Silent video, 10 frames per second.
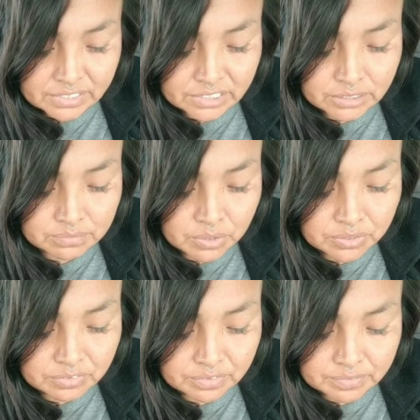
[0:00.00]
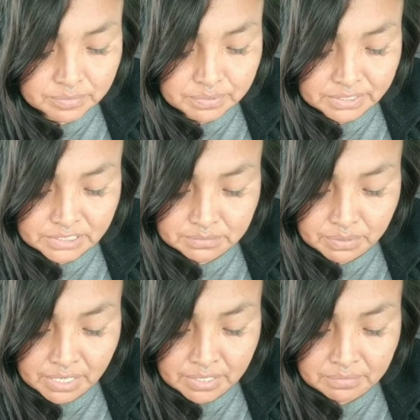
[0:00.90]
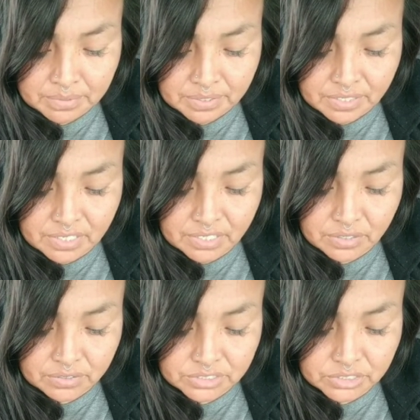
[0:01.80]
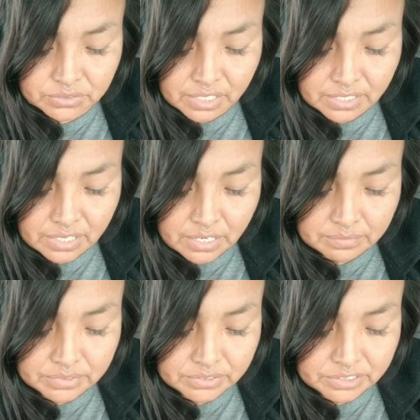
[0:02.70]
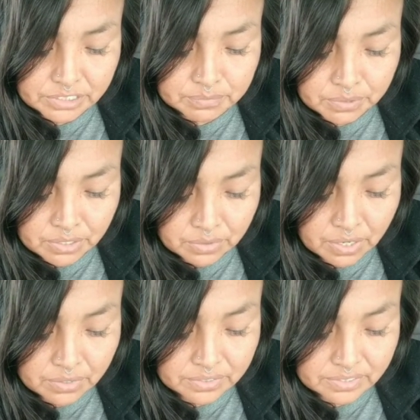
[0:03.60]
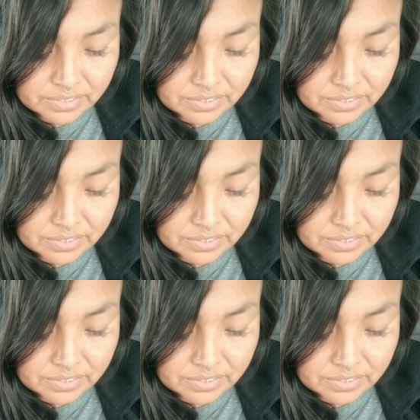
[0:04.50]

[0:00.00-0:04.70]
The smoke from the peace pipe, it goes straight up to the spirit world.